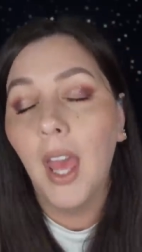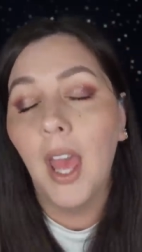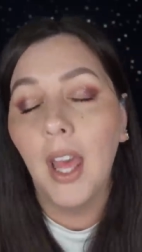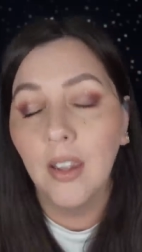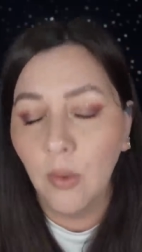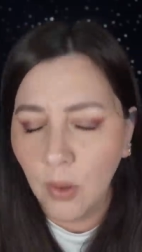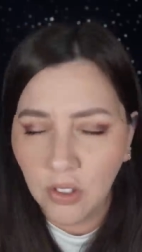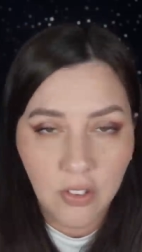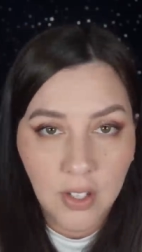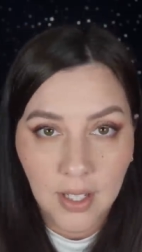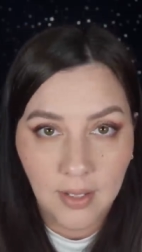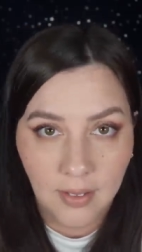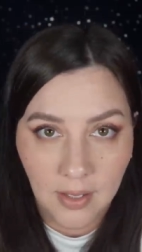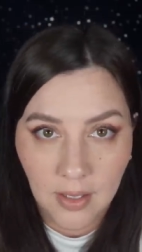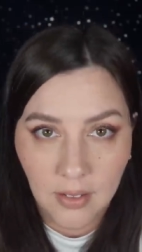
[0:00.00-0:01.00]
And the question of the day
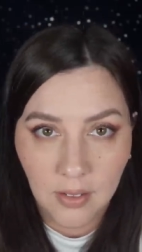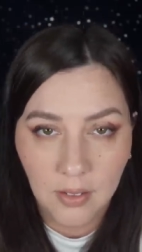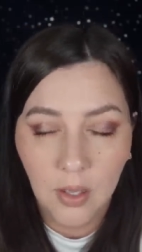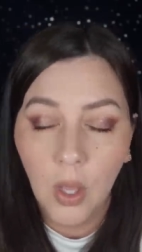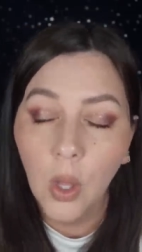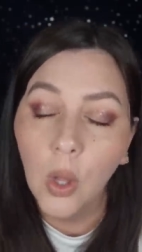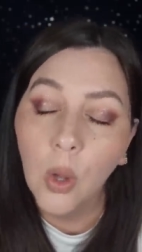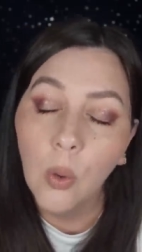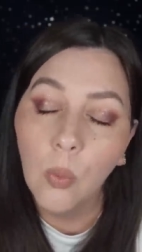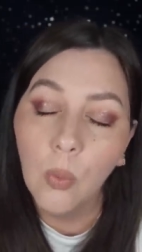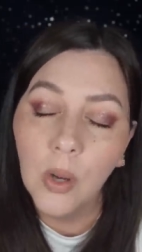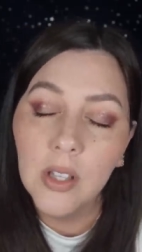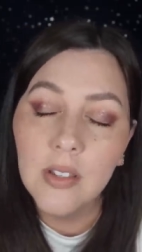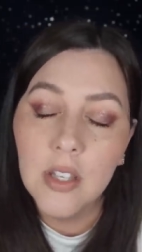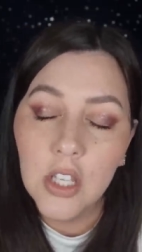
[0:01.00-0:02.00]
is this:
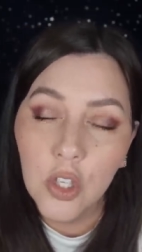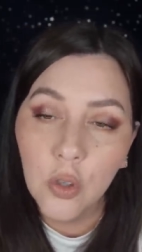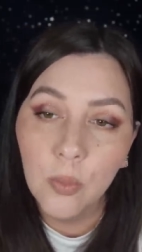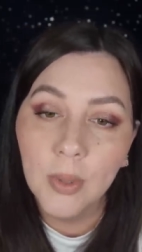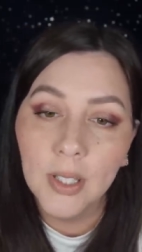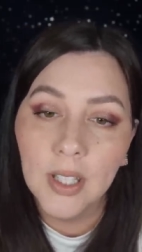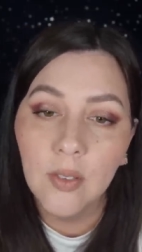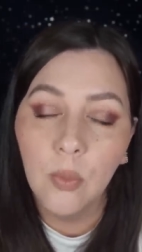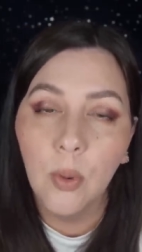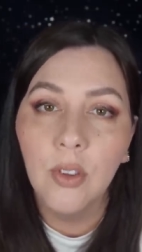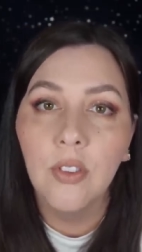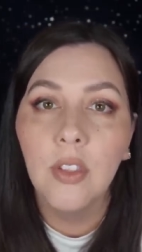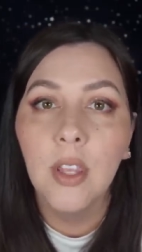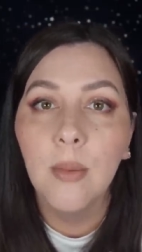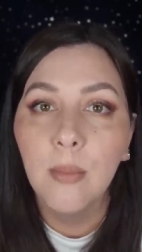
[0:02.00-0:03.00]
what do you believe
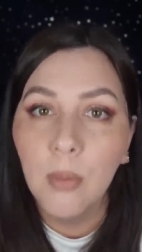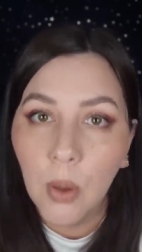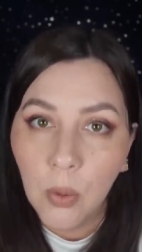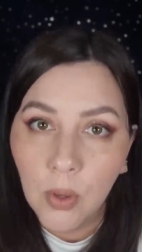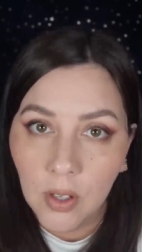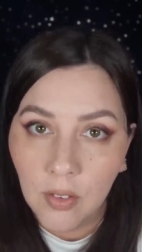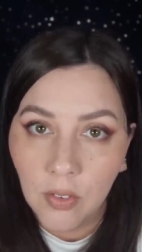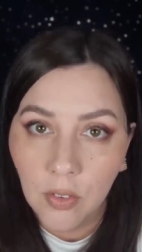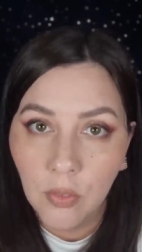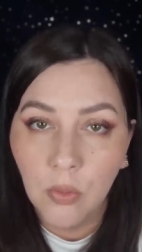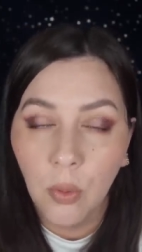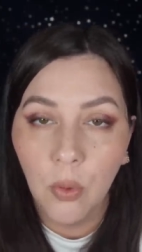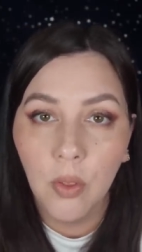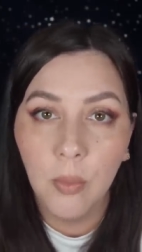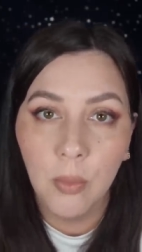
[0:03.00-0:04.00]
was the motive
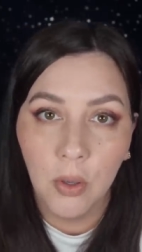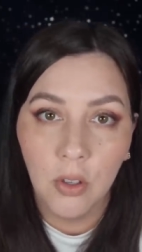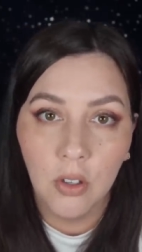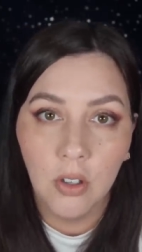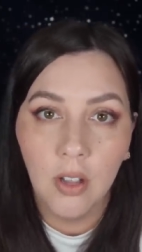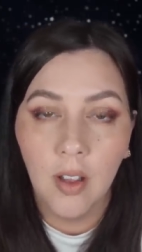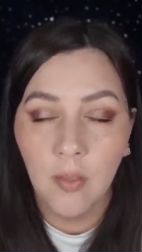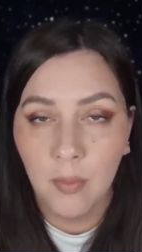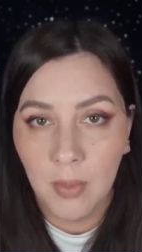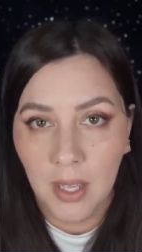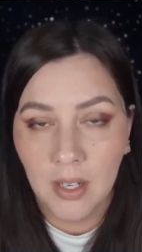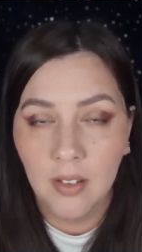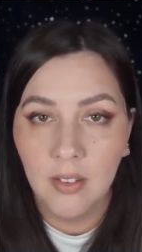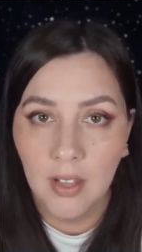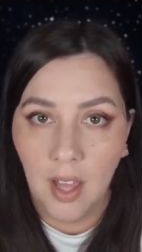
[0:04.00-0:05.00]
for the murder of
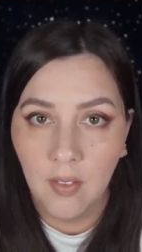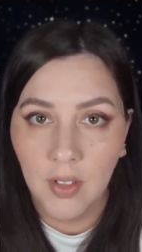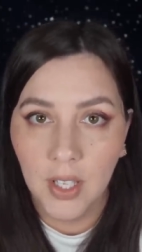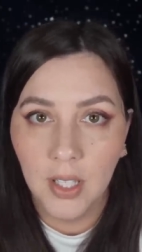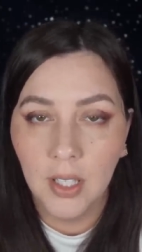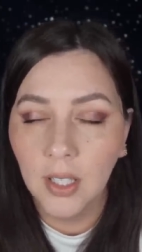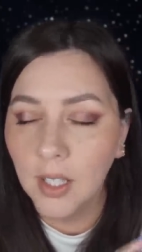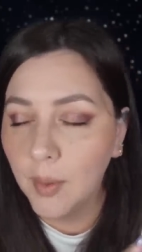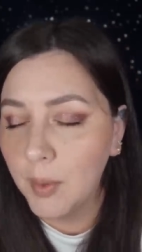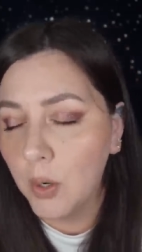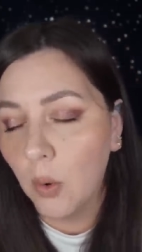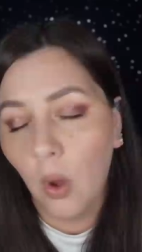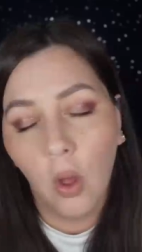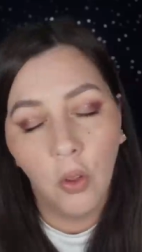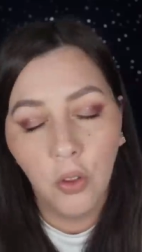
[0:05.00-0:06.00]
Mandy Stavik? Let me
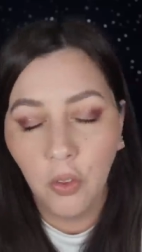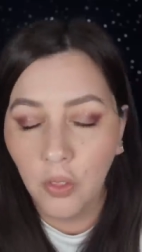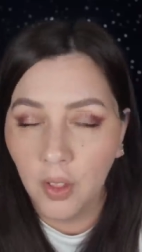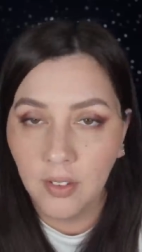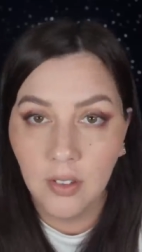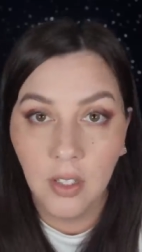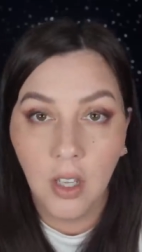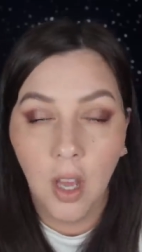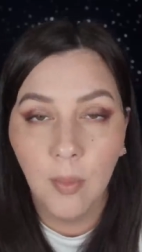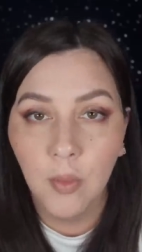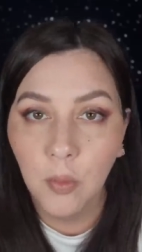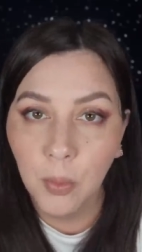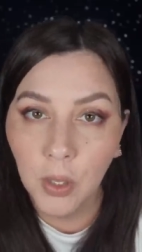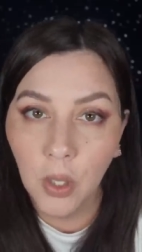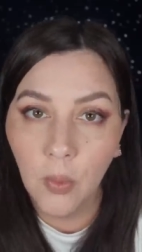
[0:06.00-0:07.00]
know all your thoughts in the
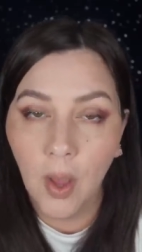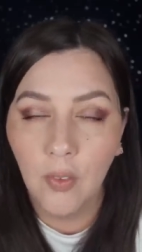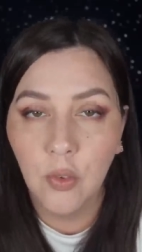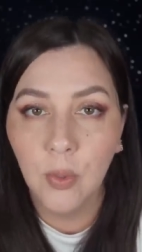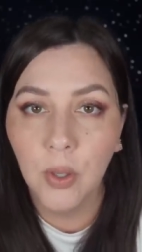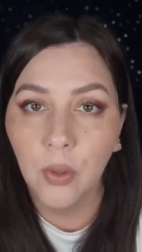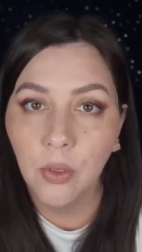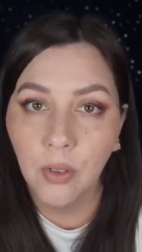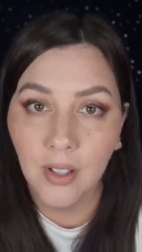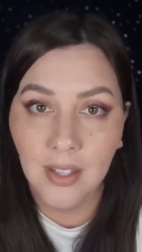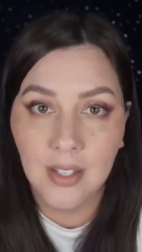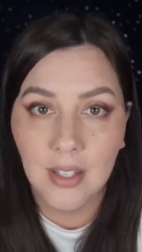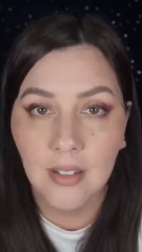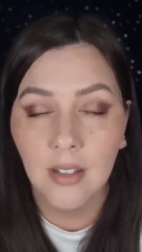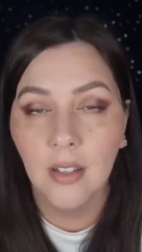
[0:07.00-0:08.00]
comments below after we go through all
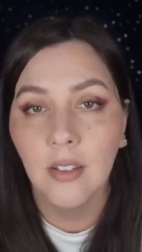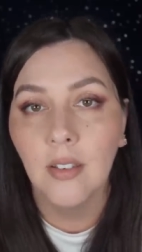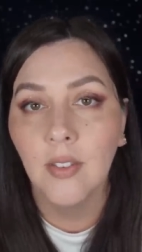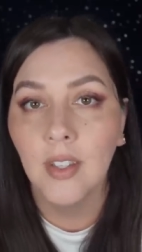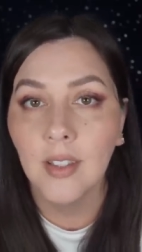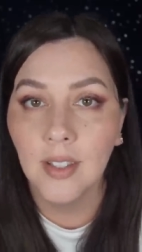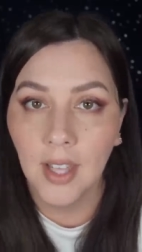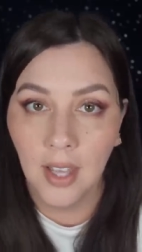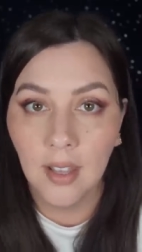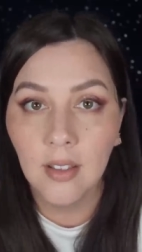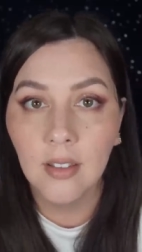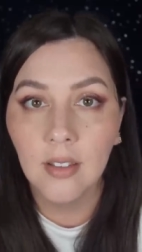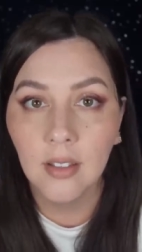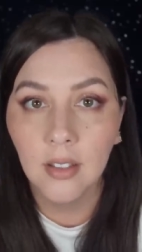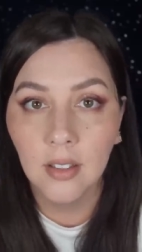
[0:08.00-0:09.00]
the details of this
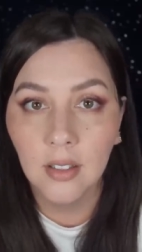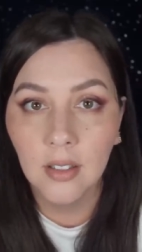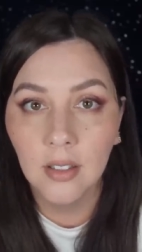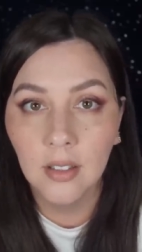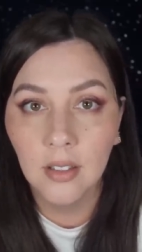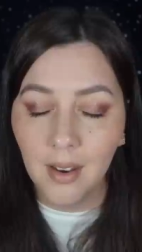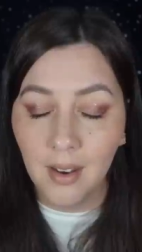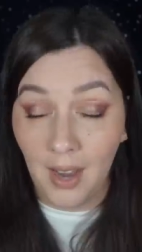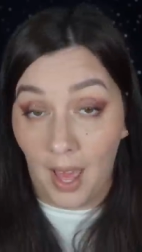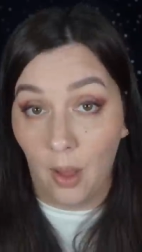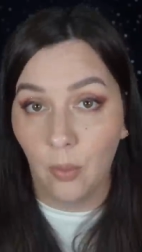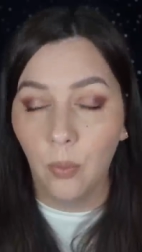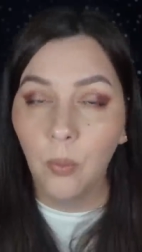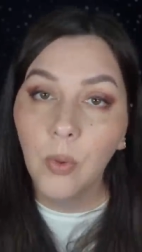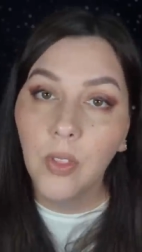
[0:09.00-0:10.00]
case.
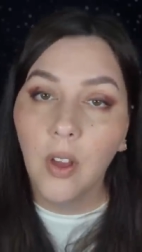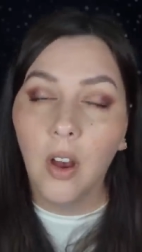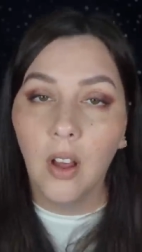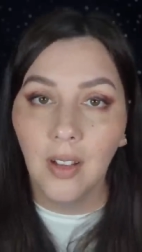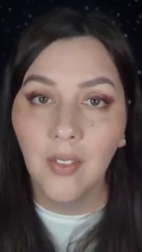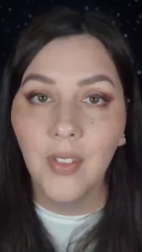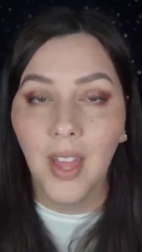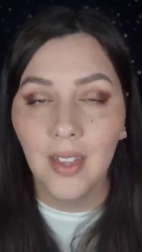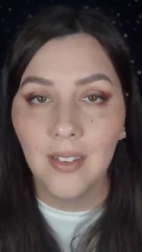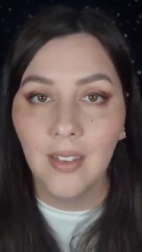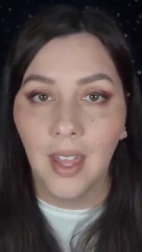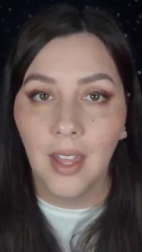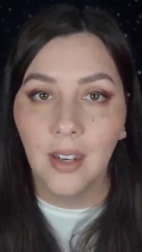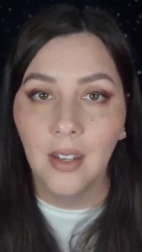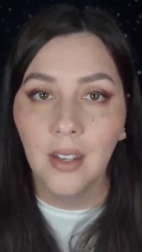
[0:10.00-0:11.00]
Now, with all of that
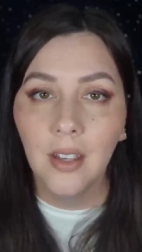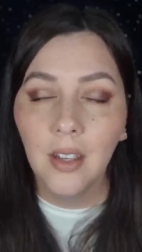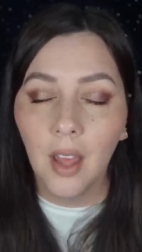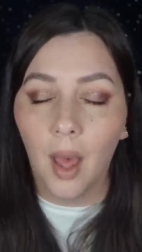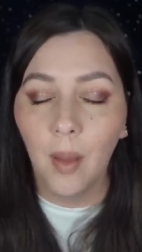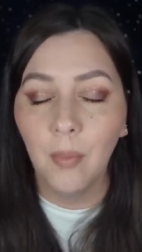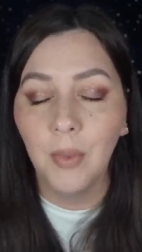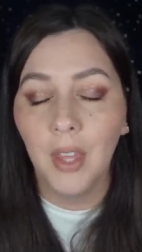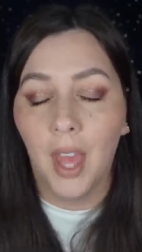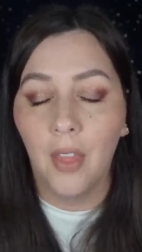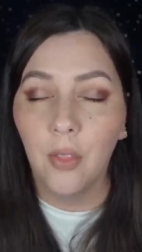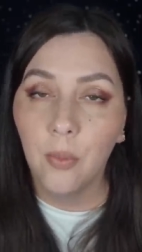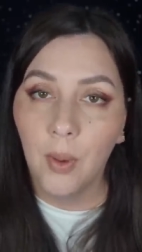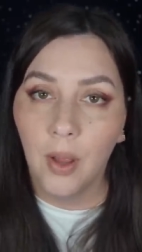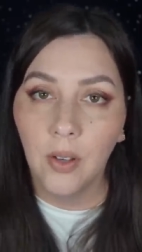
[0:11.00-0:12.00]
said, come
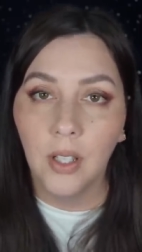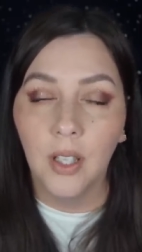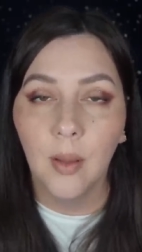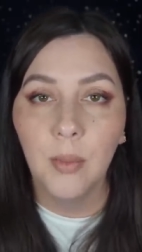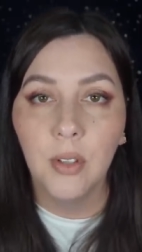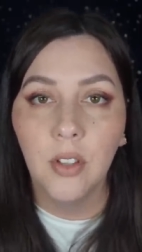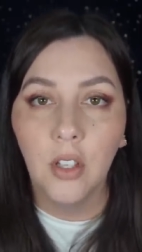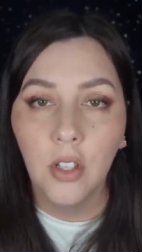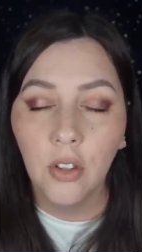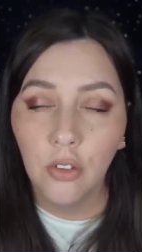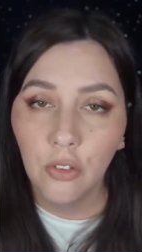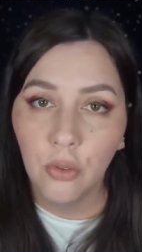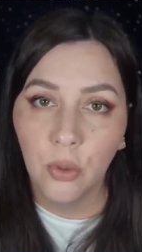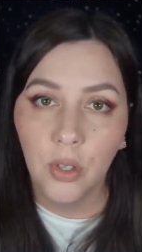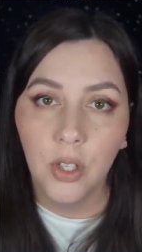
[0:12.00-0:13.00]
gather around and let me tell you the
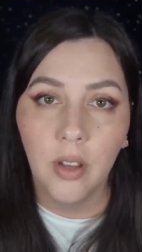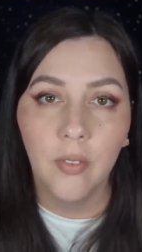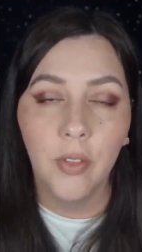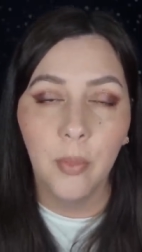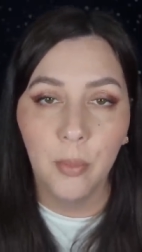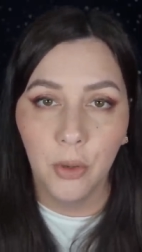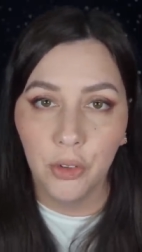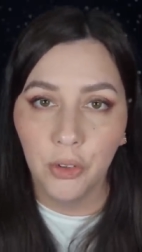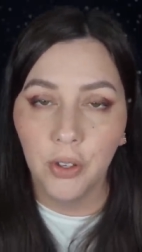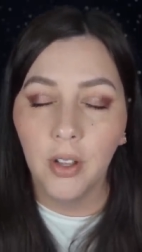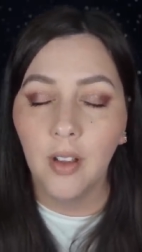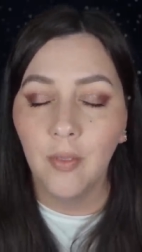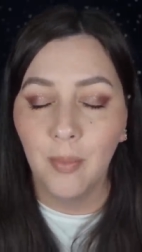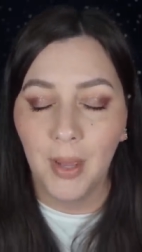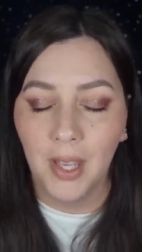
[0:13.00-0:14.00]
story of the murder
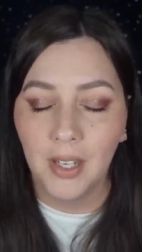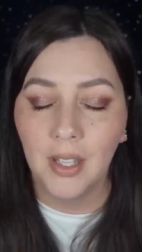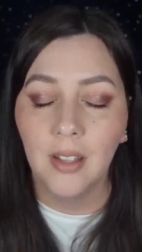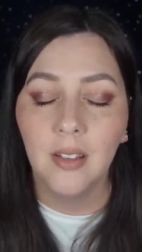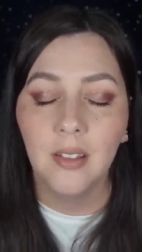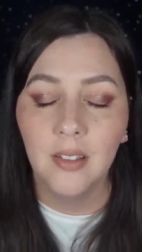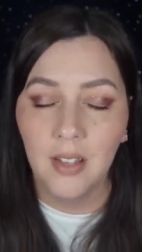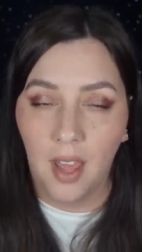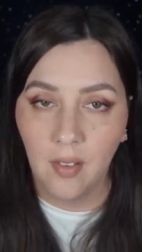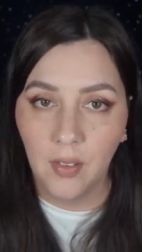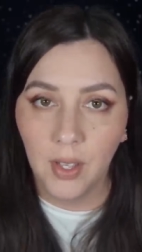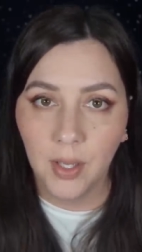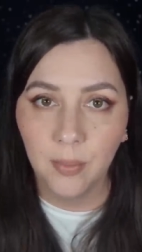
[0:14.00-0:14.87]
of Mandy Stavik.